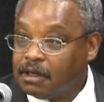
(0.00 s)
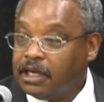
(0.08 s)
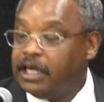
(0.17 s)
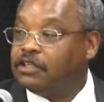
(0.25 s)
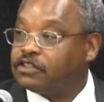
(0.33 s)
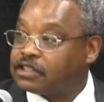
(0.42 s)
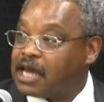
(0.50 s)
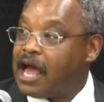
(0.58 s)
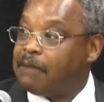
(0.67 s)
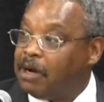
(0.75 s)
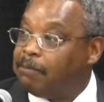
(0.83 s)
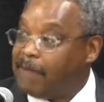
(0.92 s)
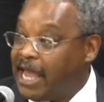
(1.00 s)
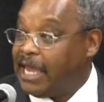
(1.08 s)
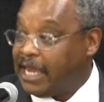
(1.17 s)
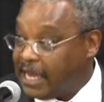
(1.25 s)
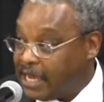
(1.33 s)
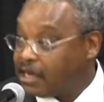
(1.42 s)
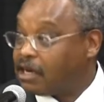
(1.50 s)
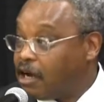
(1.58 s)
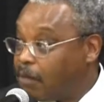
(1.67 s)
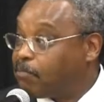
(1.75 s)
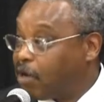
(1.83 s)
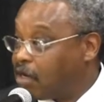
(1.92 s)
Each time a man,
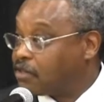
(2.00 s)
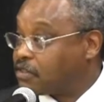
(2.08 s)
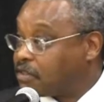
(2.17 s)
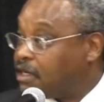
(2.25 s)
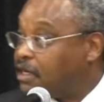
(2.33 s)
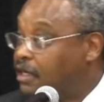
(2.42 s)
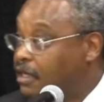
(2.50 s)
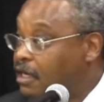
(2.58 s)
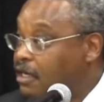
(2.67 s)
a person,